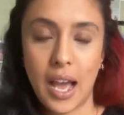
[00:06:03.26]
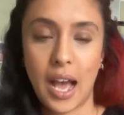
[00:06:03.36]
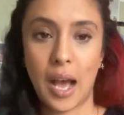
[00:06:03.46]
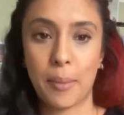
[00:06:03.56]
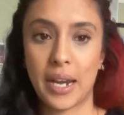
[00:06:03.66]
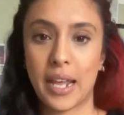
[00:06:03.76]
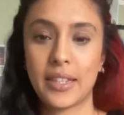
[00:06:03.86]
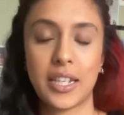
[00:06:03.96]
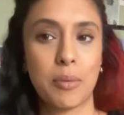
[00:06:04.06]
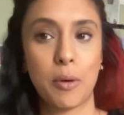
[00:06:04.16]
Um, and I
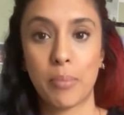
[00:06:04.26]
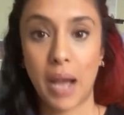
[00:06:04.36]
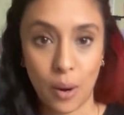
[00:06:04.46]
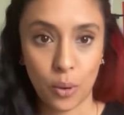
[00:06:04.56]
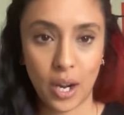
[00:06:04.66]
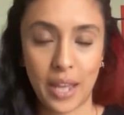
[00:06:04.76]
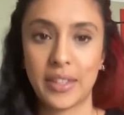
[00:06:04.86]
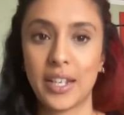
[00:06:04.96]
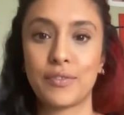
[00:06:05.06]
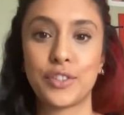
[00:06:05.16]
think about power, I
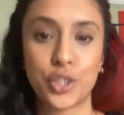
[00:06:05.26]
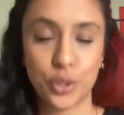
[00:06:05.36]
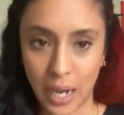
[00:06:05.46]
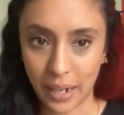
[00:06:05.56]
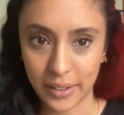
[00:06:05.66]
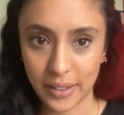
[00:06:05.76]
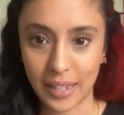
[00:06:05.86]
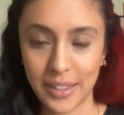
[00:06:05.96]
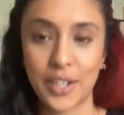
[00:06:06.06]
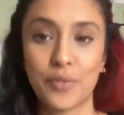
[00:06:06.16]
think of strength, I
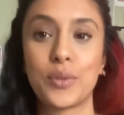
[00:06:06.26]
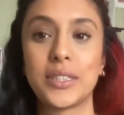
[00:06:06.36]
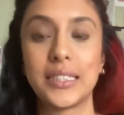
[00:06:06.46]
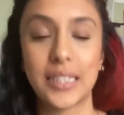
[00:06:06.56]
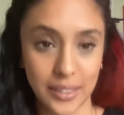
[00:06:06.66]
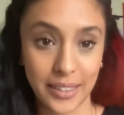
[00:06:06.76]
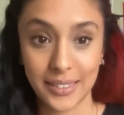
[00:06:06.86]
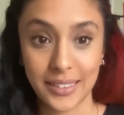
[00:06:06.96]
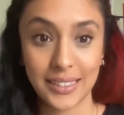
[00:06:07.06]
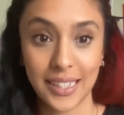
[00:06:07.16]
think of
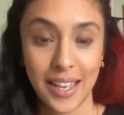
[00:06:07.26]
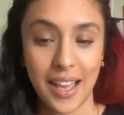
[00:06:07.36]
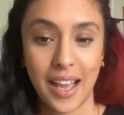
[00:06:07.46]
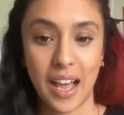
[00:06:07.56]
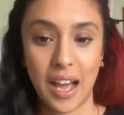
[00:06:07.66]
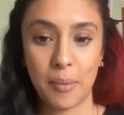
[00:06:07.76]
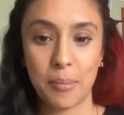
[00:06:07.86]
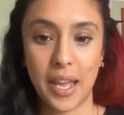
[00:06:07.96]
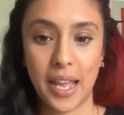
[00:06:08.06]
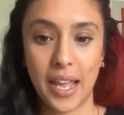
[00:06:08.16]
resilience, um,
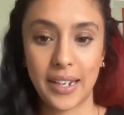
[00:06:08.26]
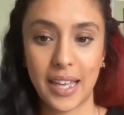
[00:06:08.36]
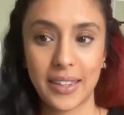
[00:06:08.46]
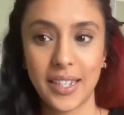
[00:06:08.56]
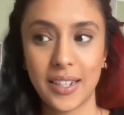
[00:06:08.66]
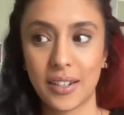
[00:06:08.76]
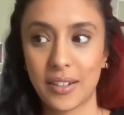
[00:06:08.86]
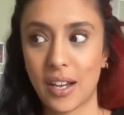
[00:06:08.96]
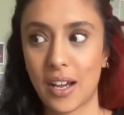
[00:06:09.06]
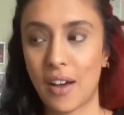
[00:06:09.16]
and I think
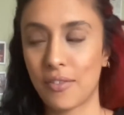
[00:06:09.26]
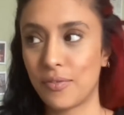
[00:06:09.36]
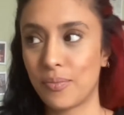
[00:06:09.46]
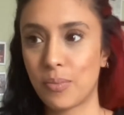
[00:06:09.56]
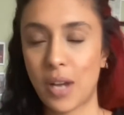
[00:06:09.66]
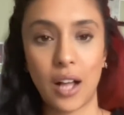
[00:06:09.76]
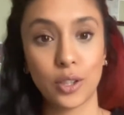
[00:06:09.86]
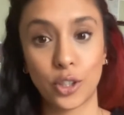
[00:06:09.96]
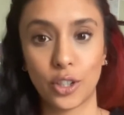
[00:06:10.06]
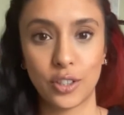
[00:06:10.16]
of color.